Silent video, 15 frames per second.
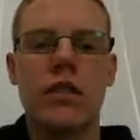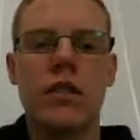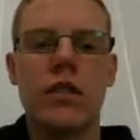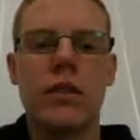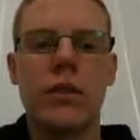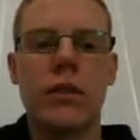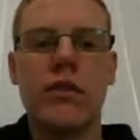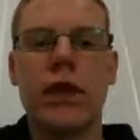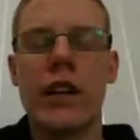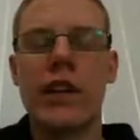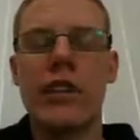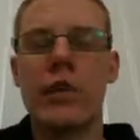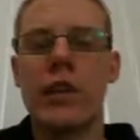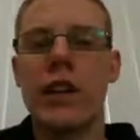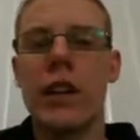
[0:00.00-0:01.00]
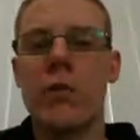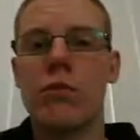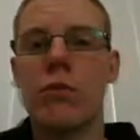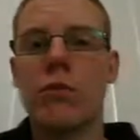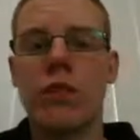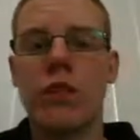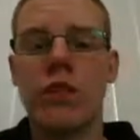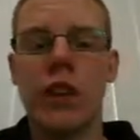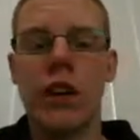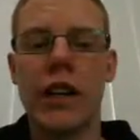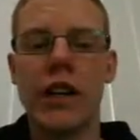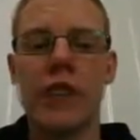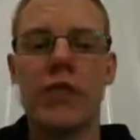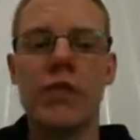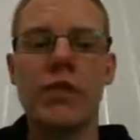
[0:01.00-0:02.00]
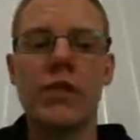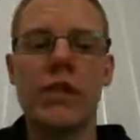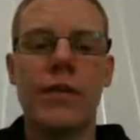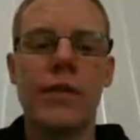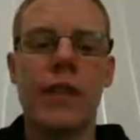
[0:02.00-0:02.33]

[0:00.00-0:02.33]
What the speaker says: run into a number of design issues.